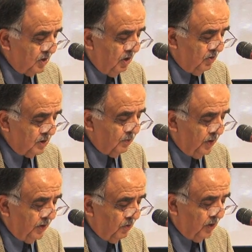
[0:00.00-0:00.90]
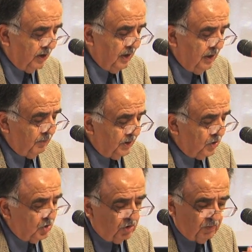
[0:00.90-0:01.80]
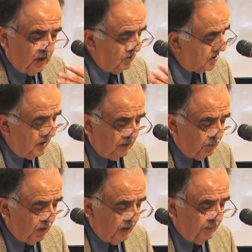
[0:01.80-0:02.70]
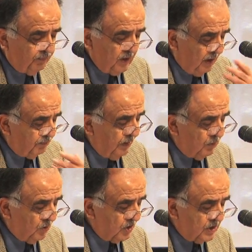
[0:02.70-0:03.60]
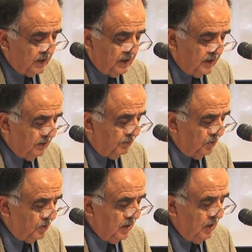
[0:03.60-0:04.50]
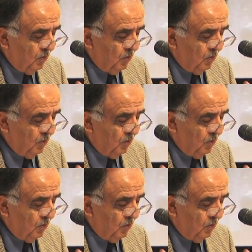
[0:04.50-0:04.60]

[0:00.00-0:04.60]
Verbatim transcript: was always bearing away, but the jukebox was not playing, and people were sitting in the booth,